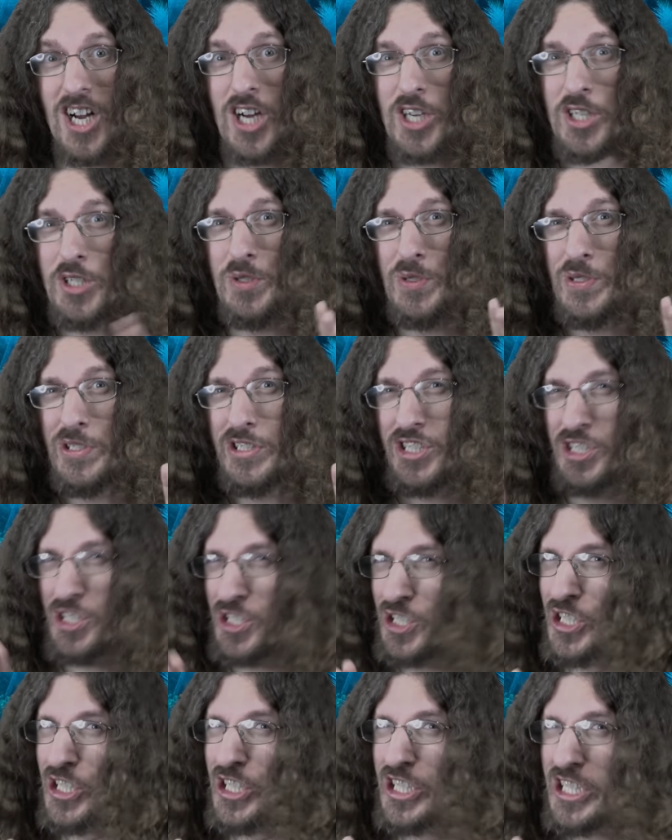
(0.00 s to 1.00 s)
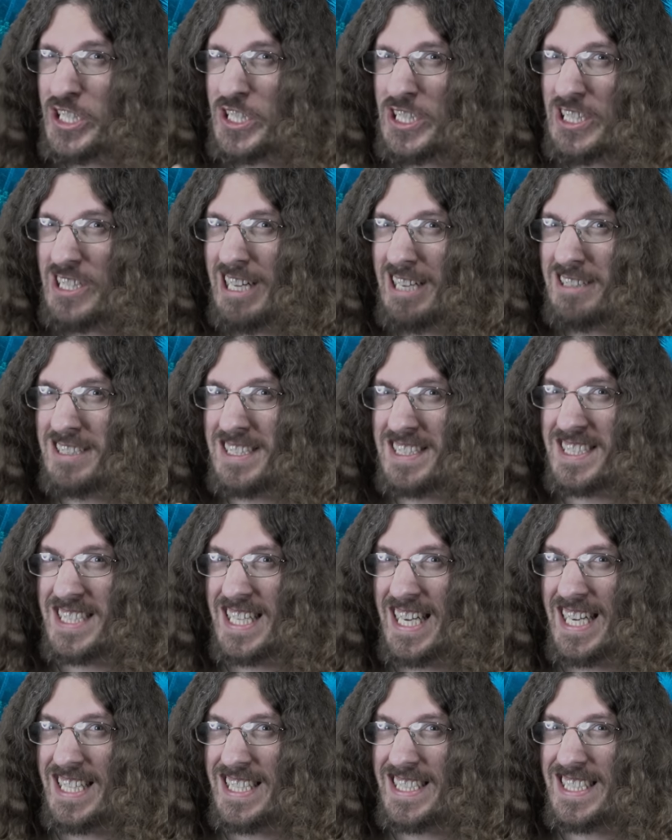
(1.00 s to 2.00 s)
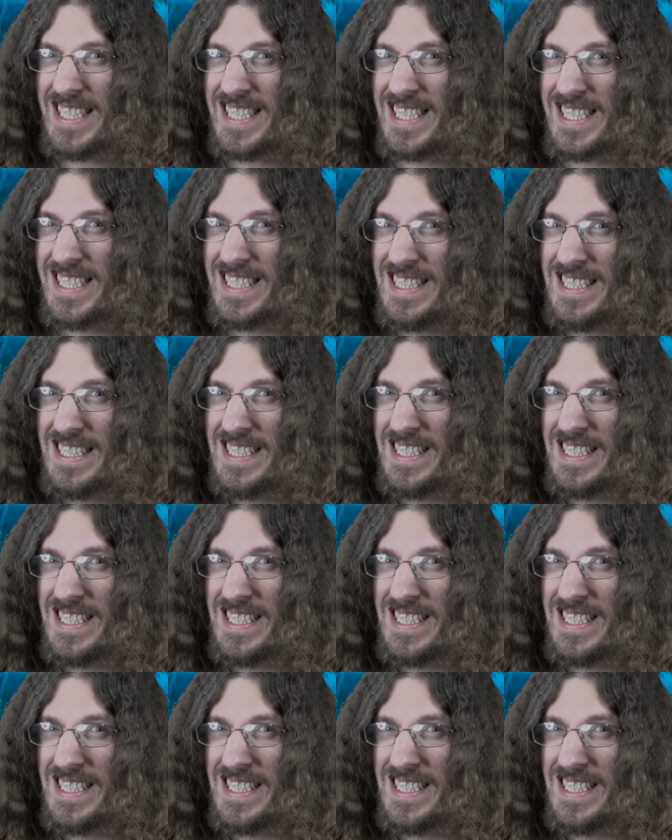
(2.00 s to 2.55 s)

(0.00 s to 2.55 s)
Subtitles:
Are you sure you're allowed to say this?